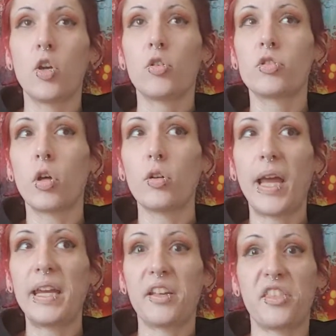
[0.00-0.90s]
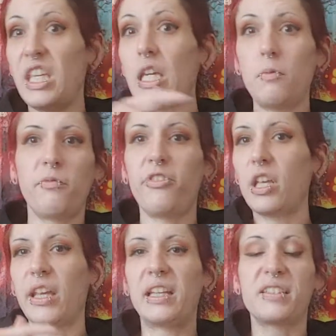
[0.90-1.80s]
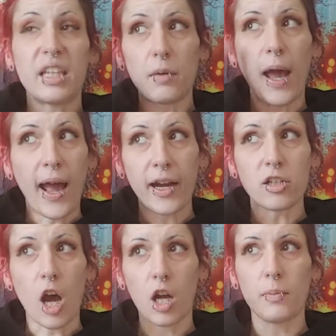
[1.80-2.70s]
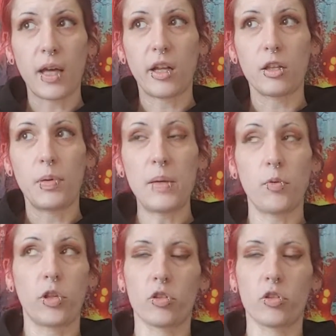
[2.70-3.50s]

So like theme feelings. Think about how you're talking about other people.